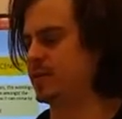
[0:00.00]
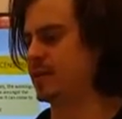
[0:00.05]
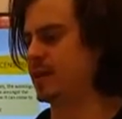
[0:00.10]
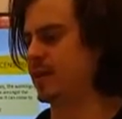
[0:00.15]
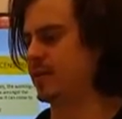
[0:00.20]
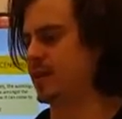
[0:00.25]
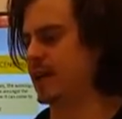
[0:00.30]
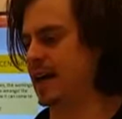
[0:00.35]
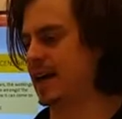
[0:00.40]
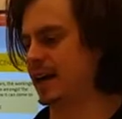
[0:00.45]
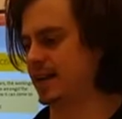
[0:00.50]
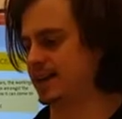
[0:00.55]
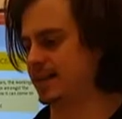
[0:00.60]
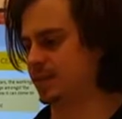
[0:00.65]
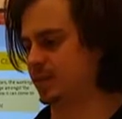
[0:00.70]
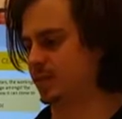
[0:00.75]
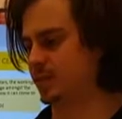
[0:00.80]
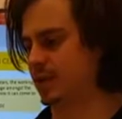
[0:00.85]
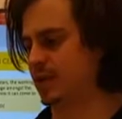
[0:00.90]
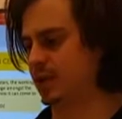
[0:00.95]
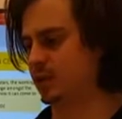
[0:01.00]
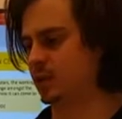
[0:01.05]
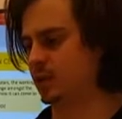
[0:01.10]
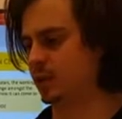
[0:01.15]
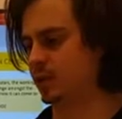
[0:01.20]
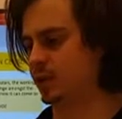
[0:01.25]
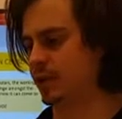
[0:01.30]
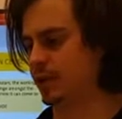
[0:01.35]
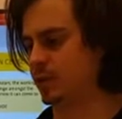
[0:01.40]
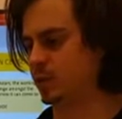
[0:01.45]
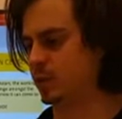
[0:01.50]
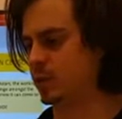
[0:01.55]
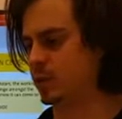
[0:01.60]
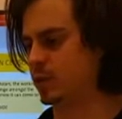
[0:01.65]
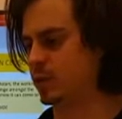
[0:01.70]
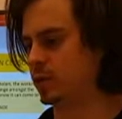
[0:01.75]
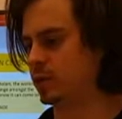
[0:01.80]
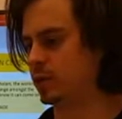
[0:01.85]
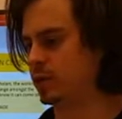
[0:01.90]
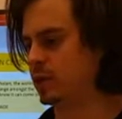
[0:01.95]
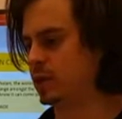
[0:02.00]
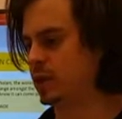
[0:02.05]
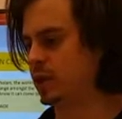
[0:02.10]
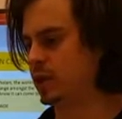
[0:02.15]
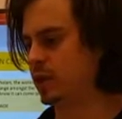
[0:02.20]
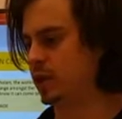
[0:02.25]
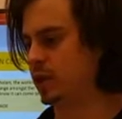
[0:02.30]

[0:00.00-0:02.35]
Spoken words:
David asked the Babylonian Woe,